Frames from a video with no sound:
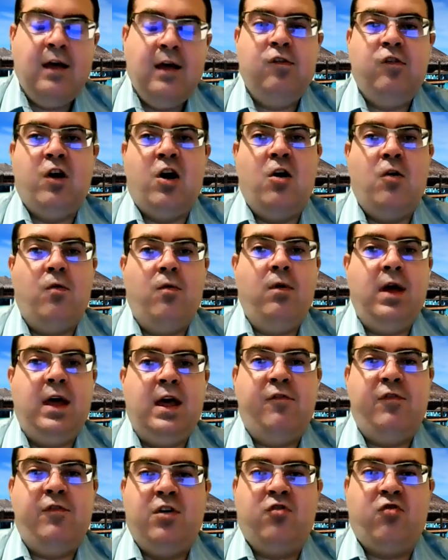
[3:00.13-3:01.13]
So
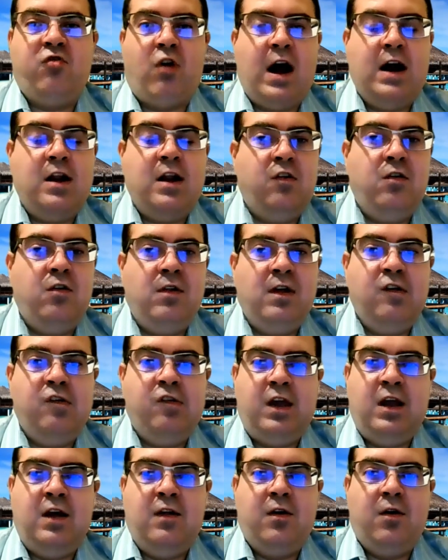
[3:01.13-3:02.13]
if you're trying to do this
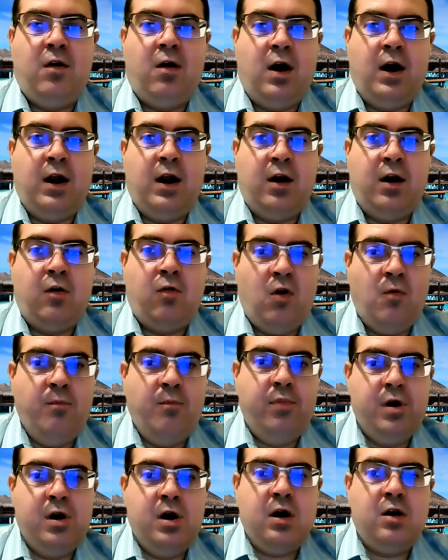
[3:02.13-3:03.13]
either on a
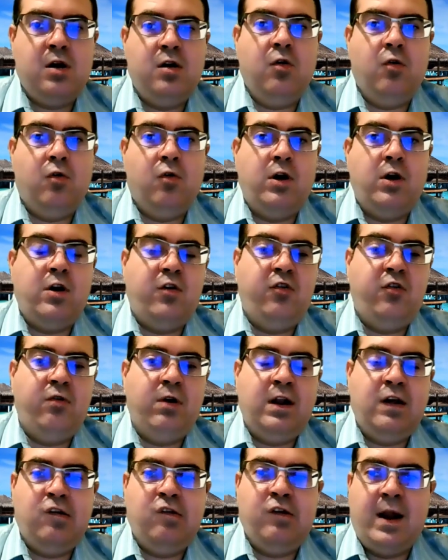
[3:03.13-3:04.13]
Chromebook or you're
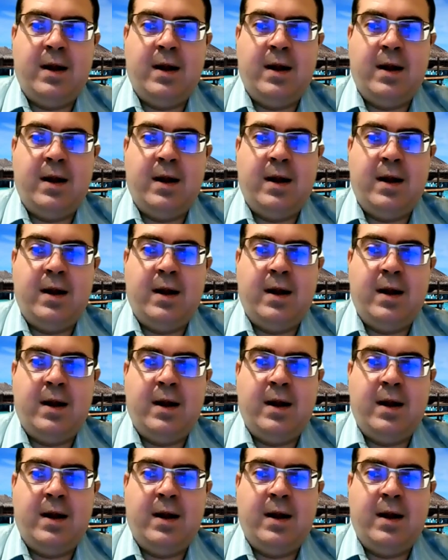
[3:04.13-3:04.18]
doing this